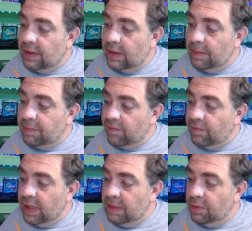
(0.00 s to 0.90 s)
upper
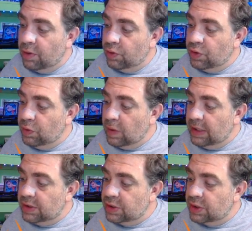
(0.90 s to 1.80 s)
frame,
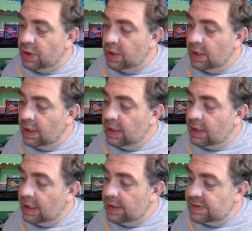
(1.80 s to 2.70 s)
O2H,
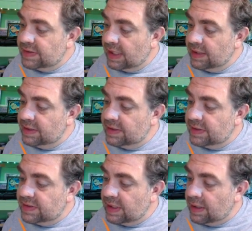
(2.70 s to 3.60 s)
inside the
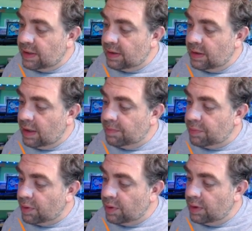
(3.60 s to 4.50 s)
nacelle
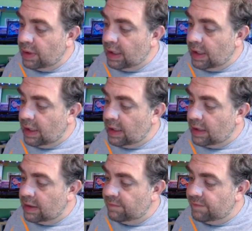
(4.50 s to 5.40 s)
upper
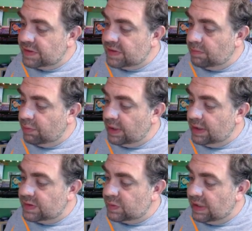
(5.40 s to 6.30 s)
and fix it in
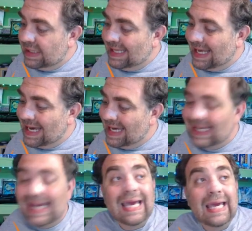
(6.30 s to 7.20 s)
place with
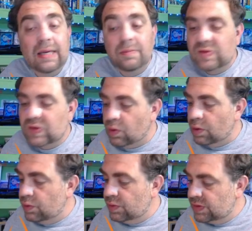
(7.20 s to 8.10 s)
9 AM
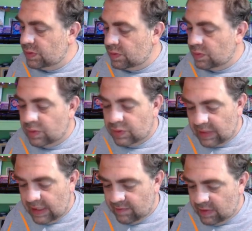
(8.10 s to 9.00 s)
screws, which
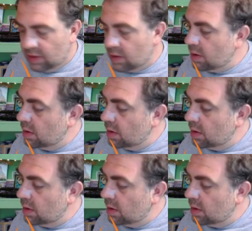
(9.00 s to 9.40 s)
we have in here.